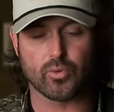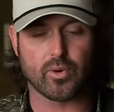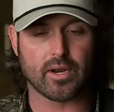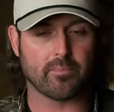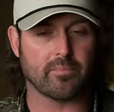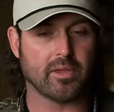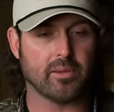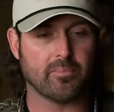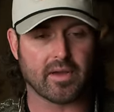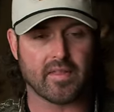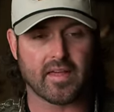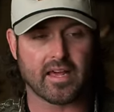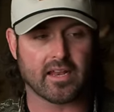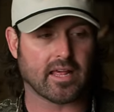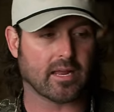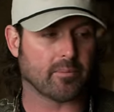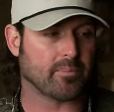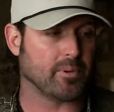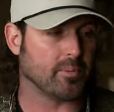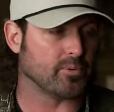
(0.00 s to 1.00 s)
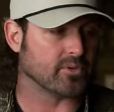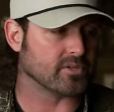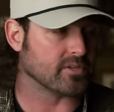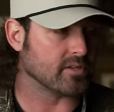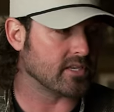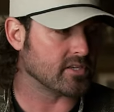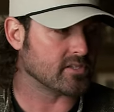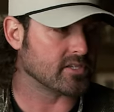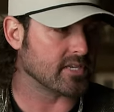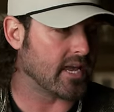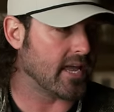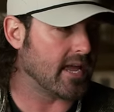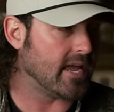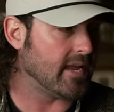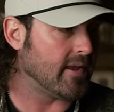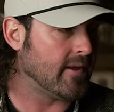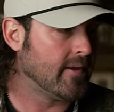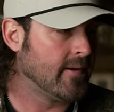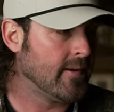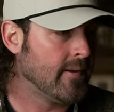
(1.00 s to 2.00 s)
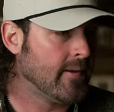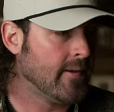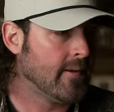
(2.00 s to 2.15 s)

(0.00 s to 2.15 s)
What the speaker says: So what I mean by that, a lot of people, they'll say, hey,